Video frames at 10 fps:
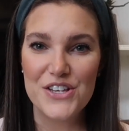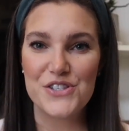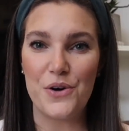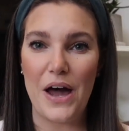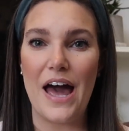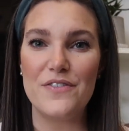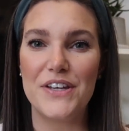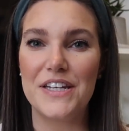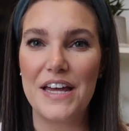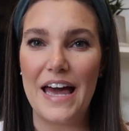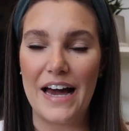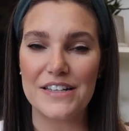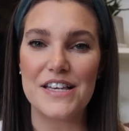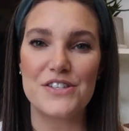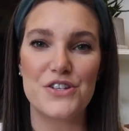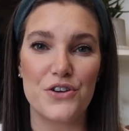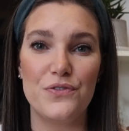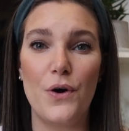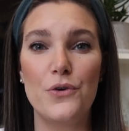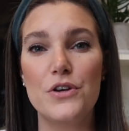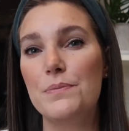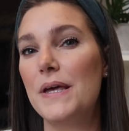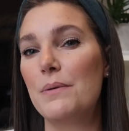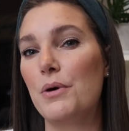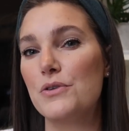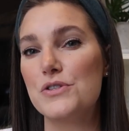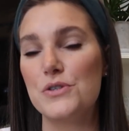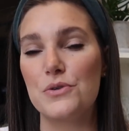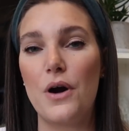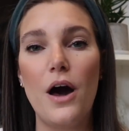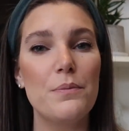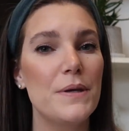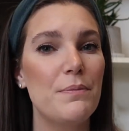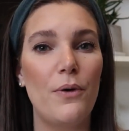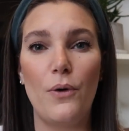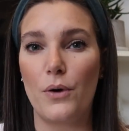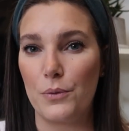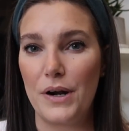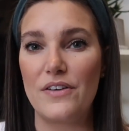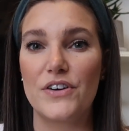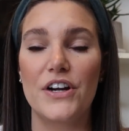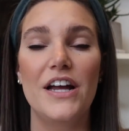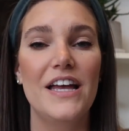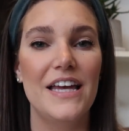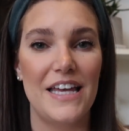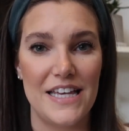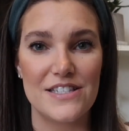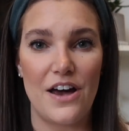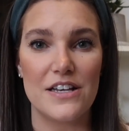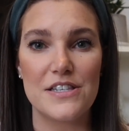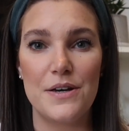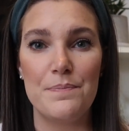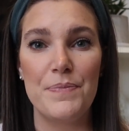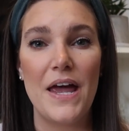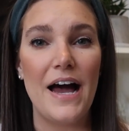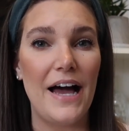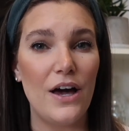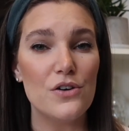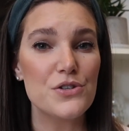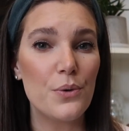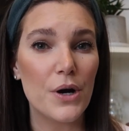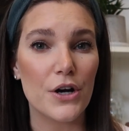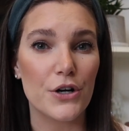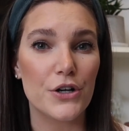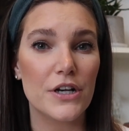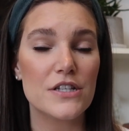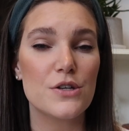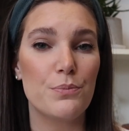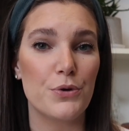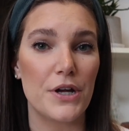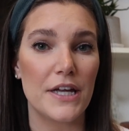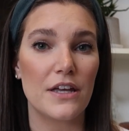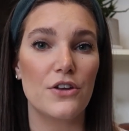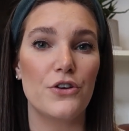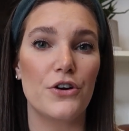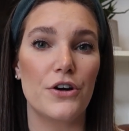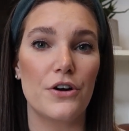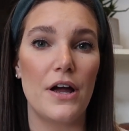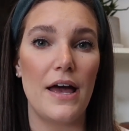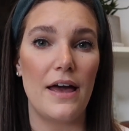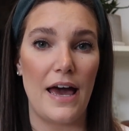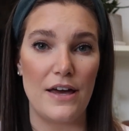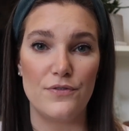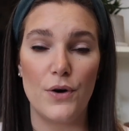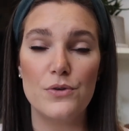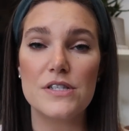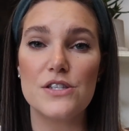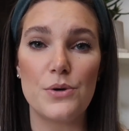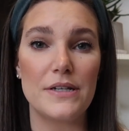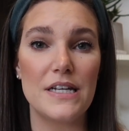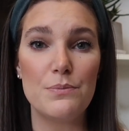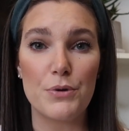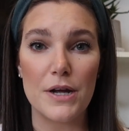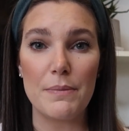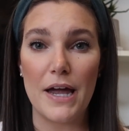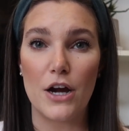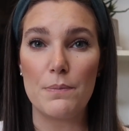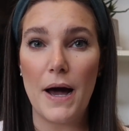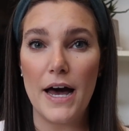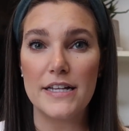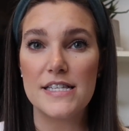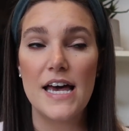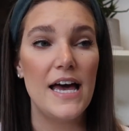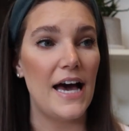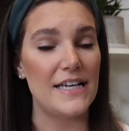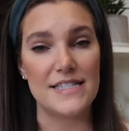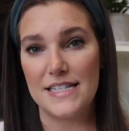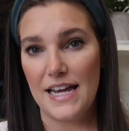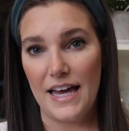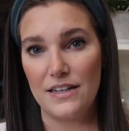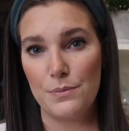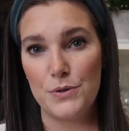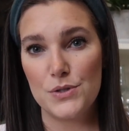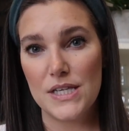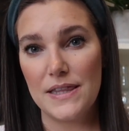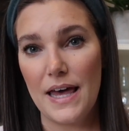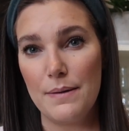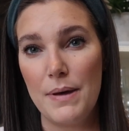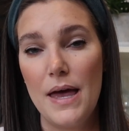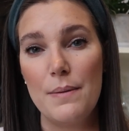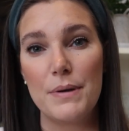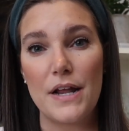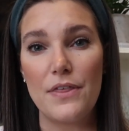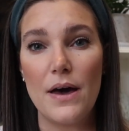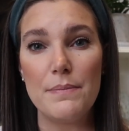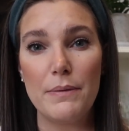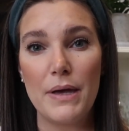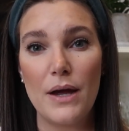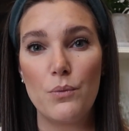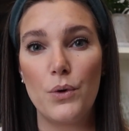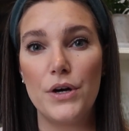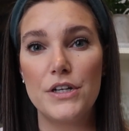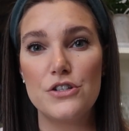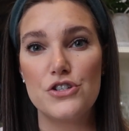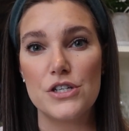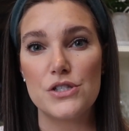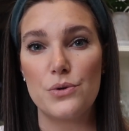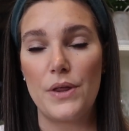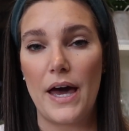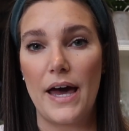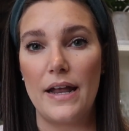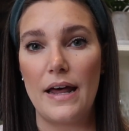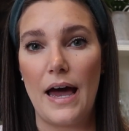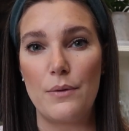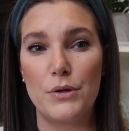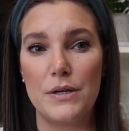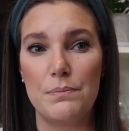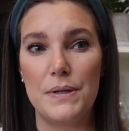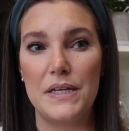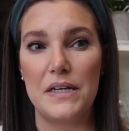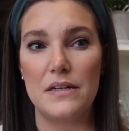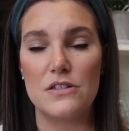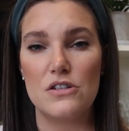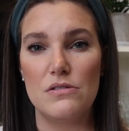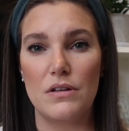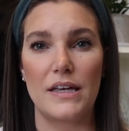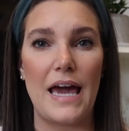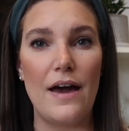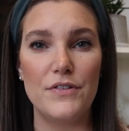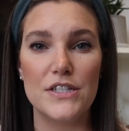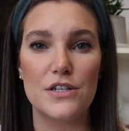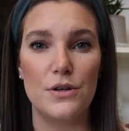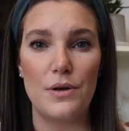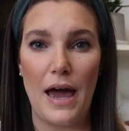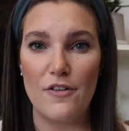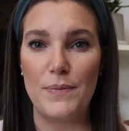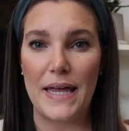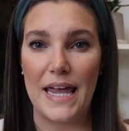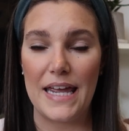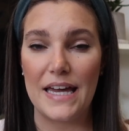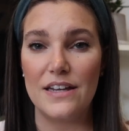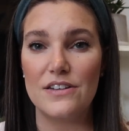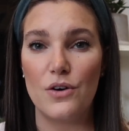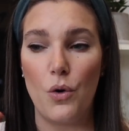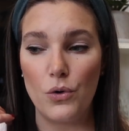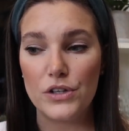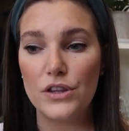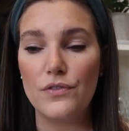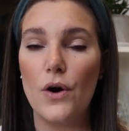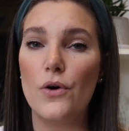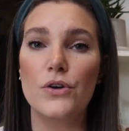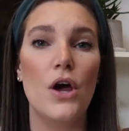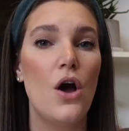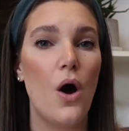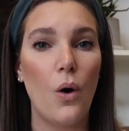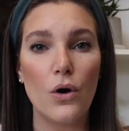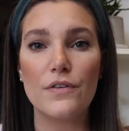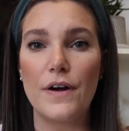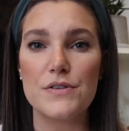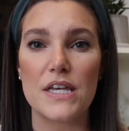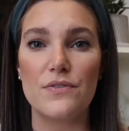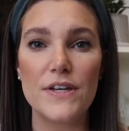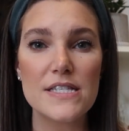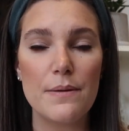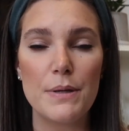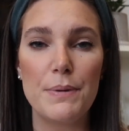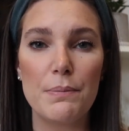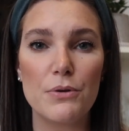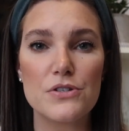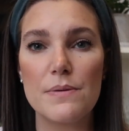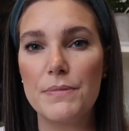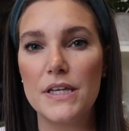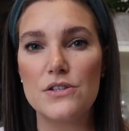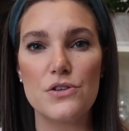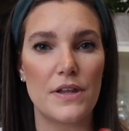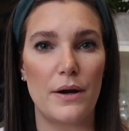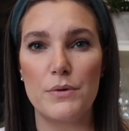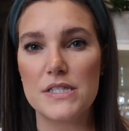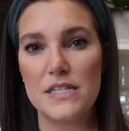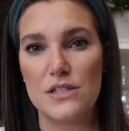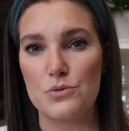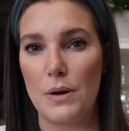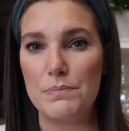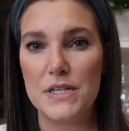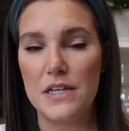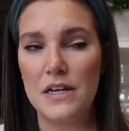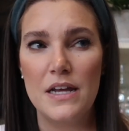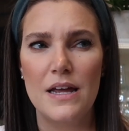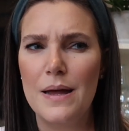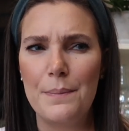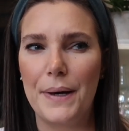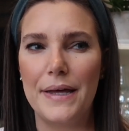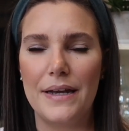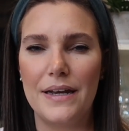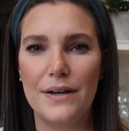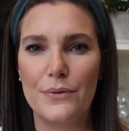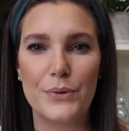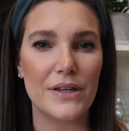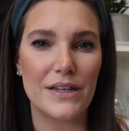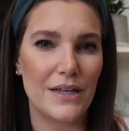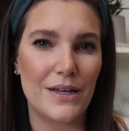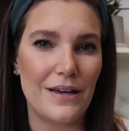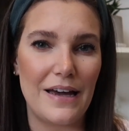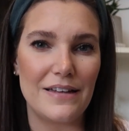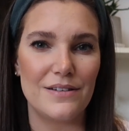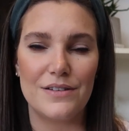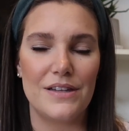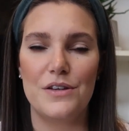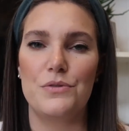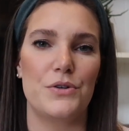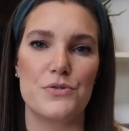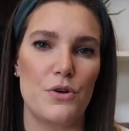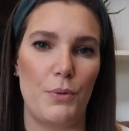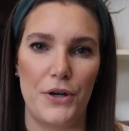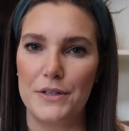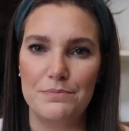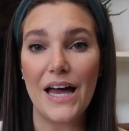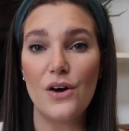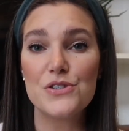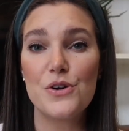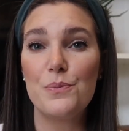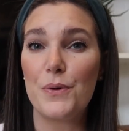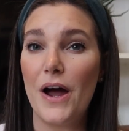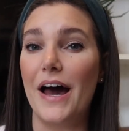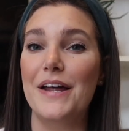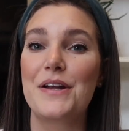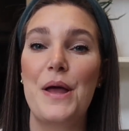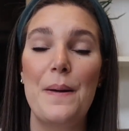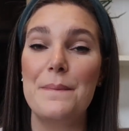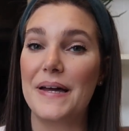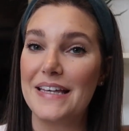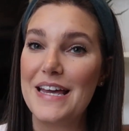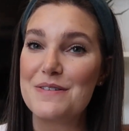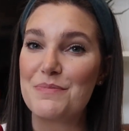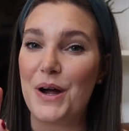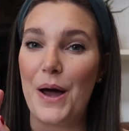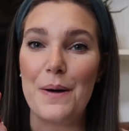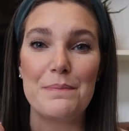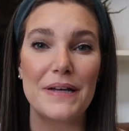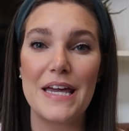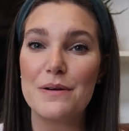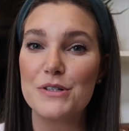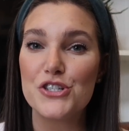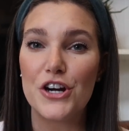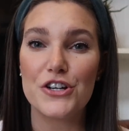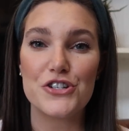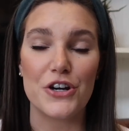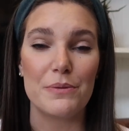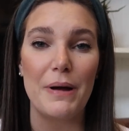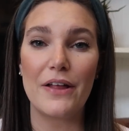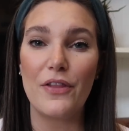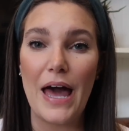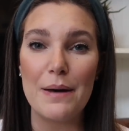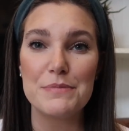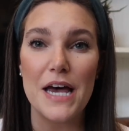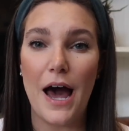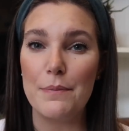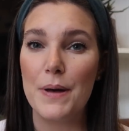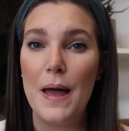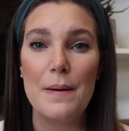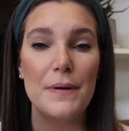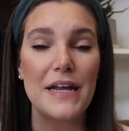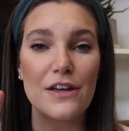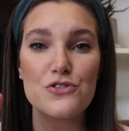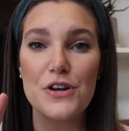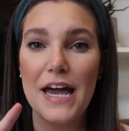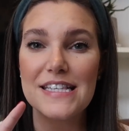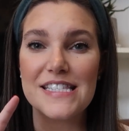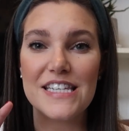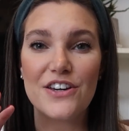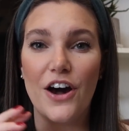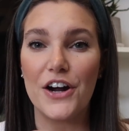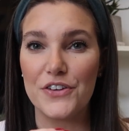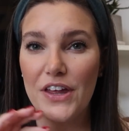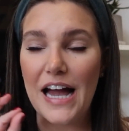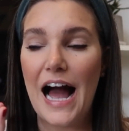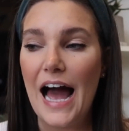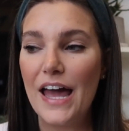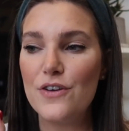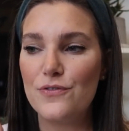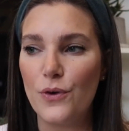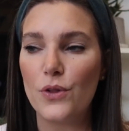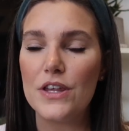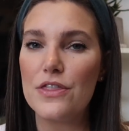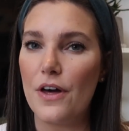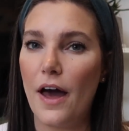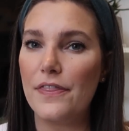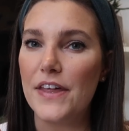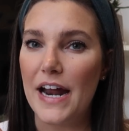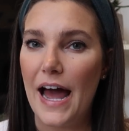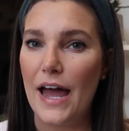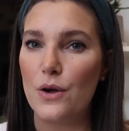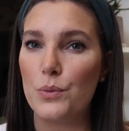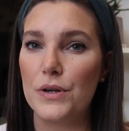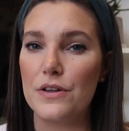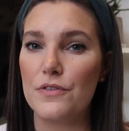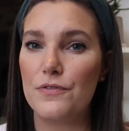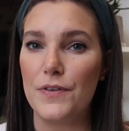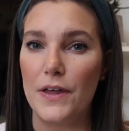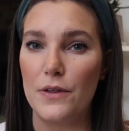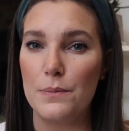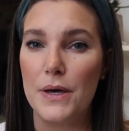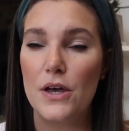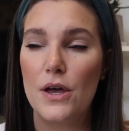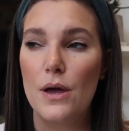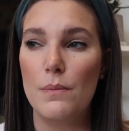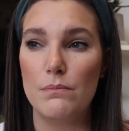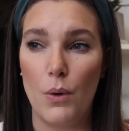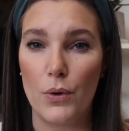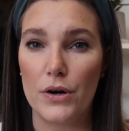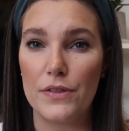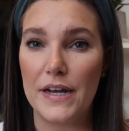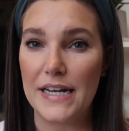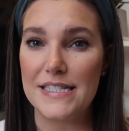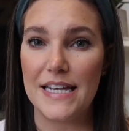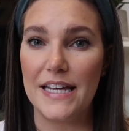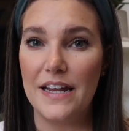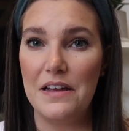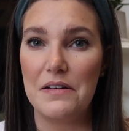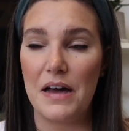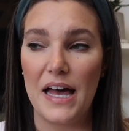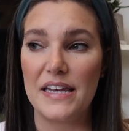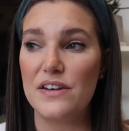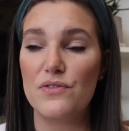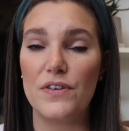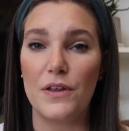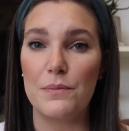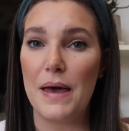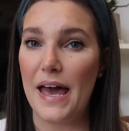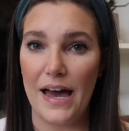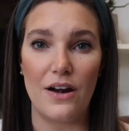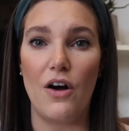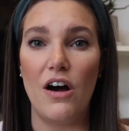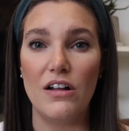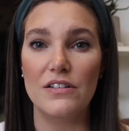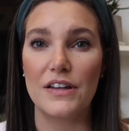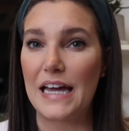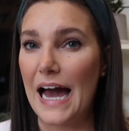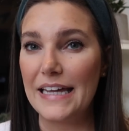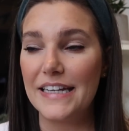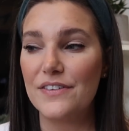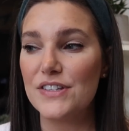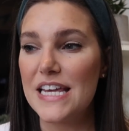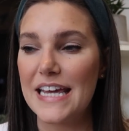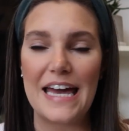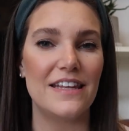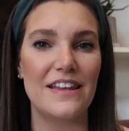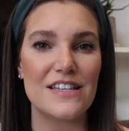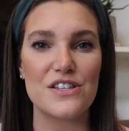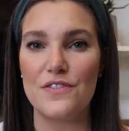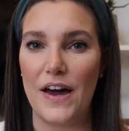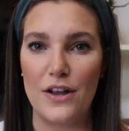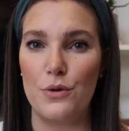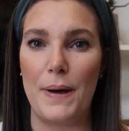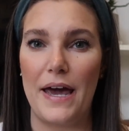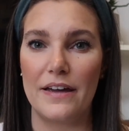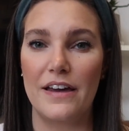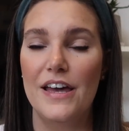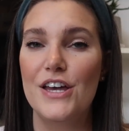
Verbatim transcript: So having access to your phone to be able to call people or whatever is awesome. I also heard to bring your headphones and so I did bring my AirPods. I did not end up using them, but I thought maybe I would just so that I wouldn't be like having to have my hand holding the phone or if I was like FaceTiming people or something so that I wasn't disrupting, but really I it, there was no point. I also brought my camera, my camera charger, my laptop, an extra SD card. Like I fully thought that I would film more than I did, I didn't film at all. Like I didn't even take any of that stuff out of the bag.